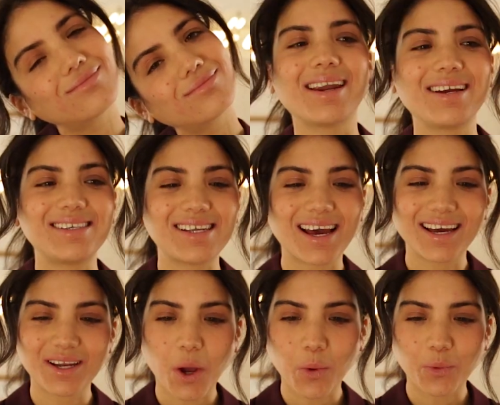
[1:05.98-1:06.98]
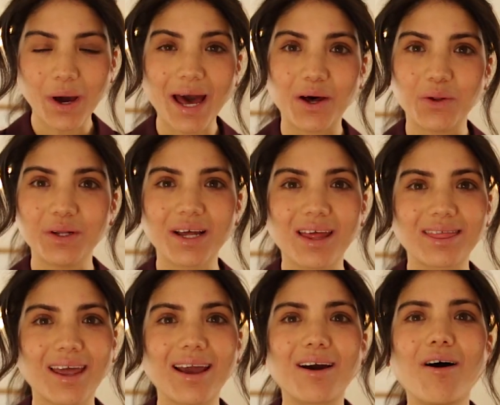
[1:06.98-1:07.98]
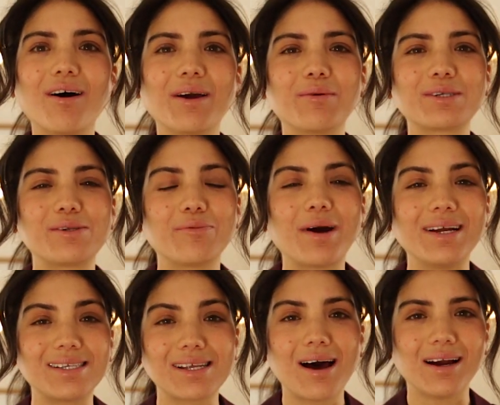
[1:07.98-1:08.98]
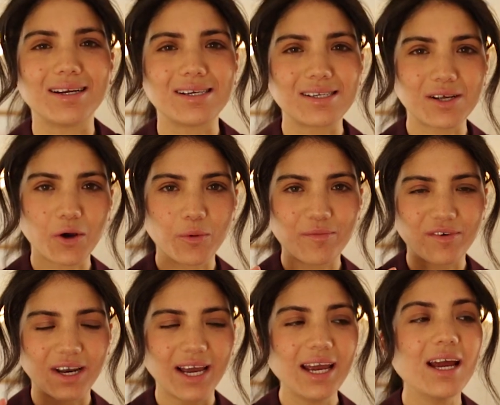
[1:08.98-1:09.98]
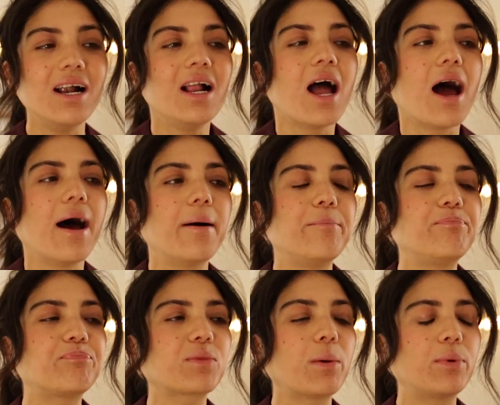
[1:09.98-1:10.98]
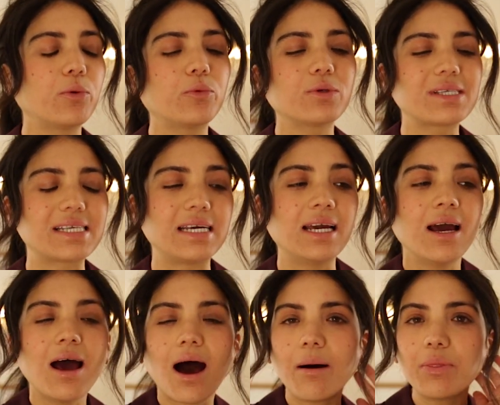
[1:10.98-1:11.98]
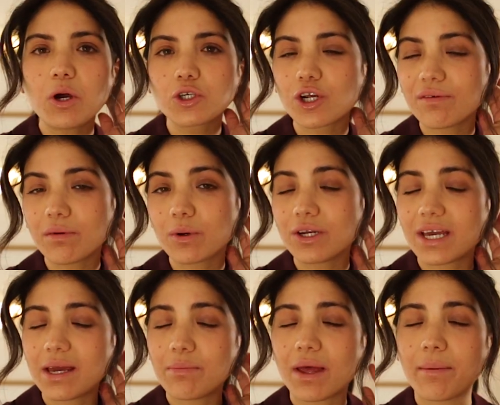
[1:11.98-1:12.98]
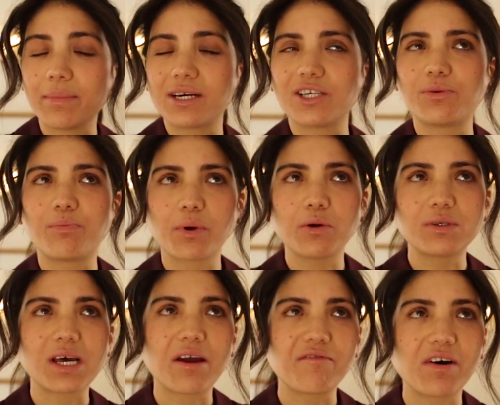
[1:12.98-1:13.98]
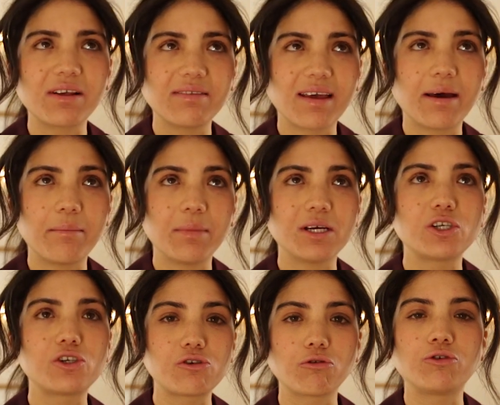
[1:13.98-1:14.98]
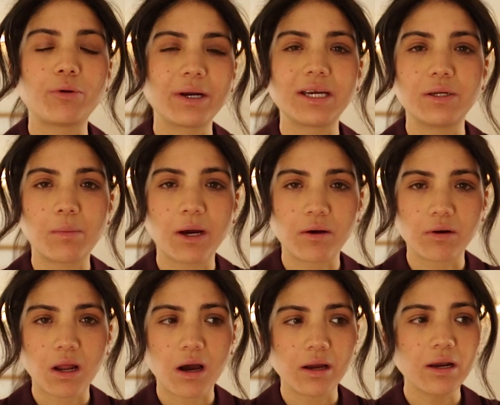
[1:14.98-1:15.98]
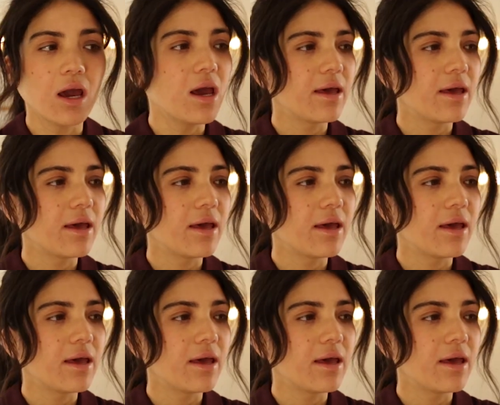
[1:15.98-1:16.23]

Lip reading: And I said, well, thank God it was the right size, hopefully. But we'll see. I'm not sure if I'm going to keep them because boots, I find them so tricky to buy online.